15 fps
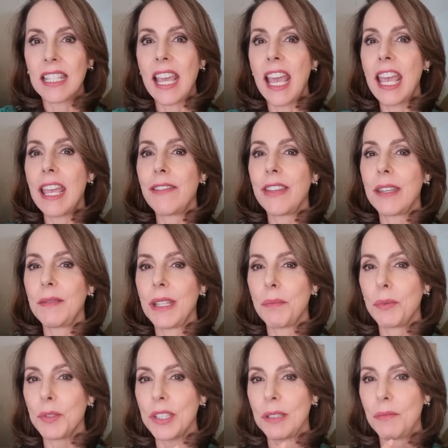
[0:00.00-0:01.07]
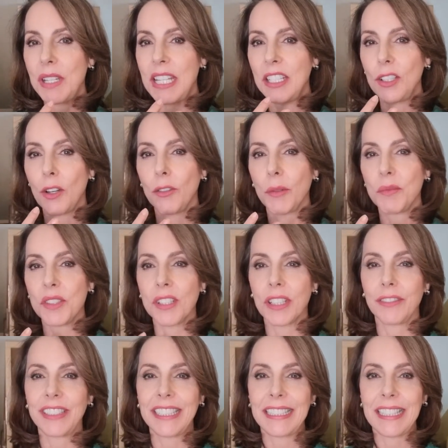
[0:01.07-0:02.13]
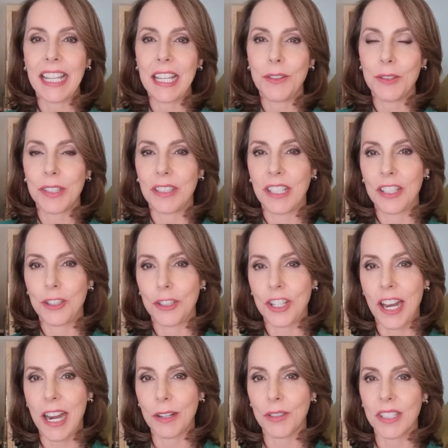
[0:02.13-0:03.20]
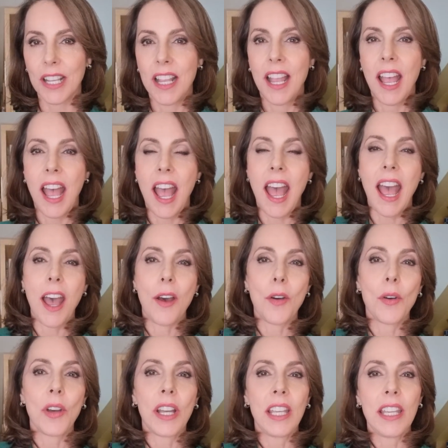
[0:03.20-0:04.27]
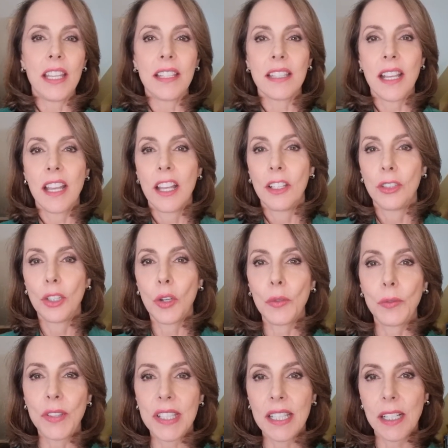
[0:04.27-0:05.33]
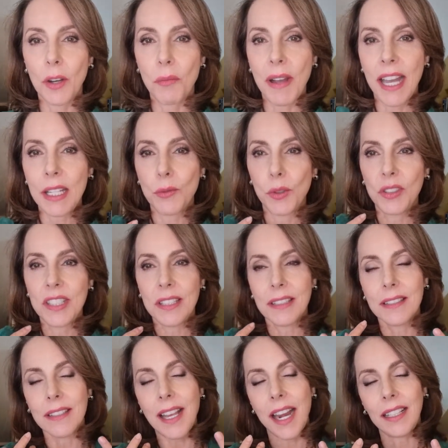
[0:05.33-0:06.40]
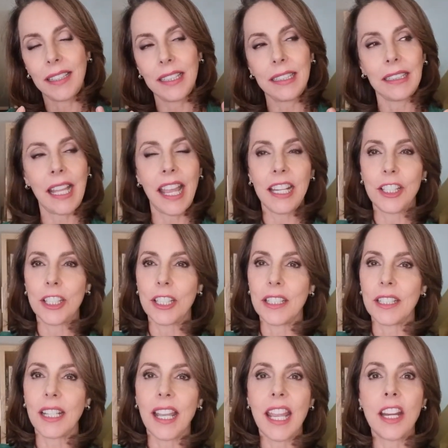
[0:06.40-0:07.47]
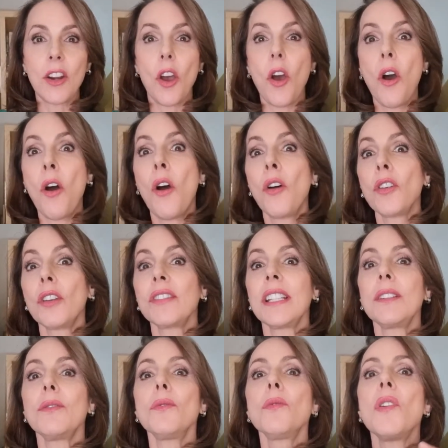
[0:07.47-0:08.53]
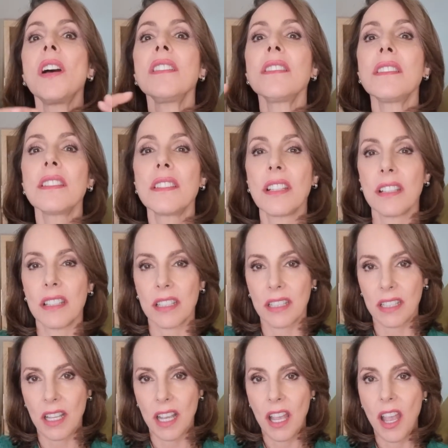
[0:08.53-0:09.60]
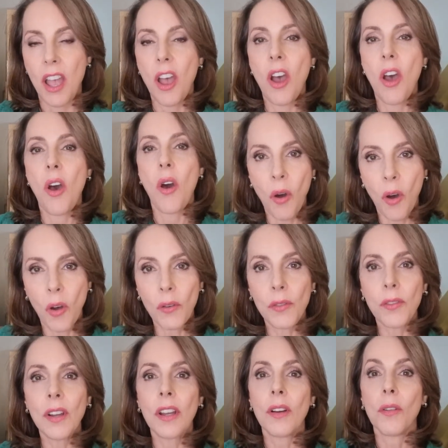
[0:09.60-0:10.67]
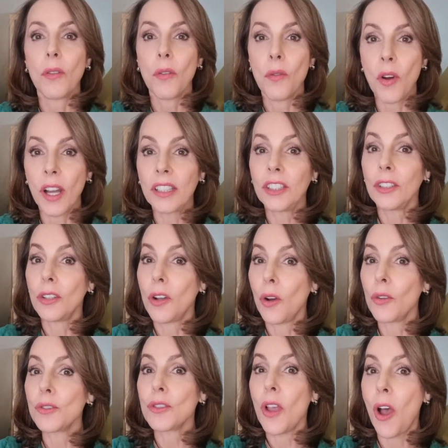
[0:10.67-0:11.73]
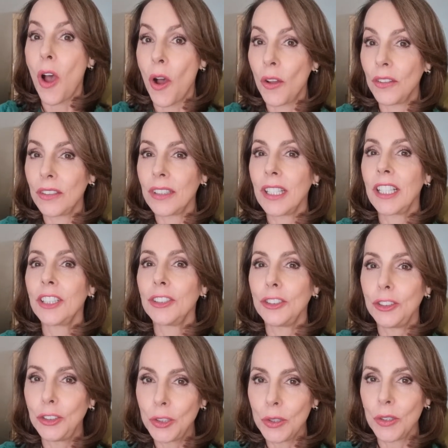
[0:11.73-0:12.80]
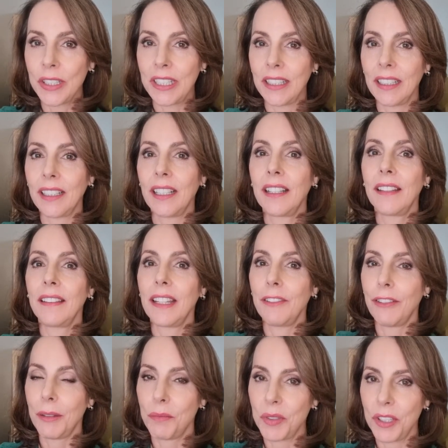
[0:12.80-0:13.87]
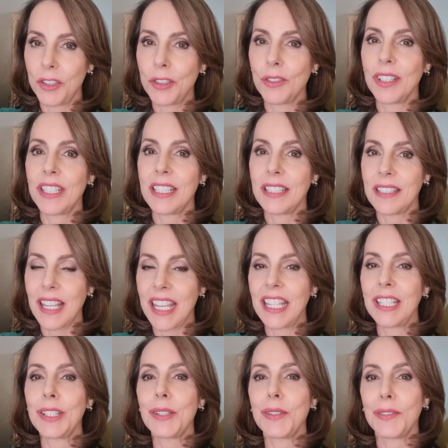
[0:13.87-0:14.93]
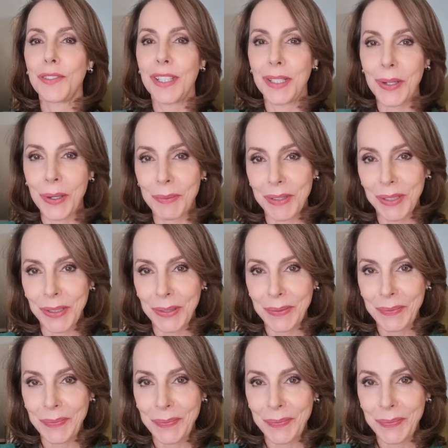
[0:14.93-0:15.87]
gave him the possibility of observed details in his chakras, how his non-physical body would start detaching and all of the nuances of what goes on during the vibrational state phenomenon.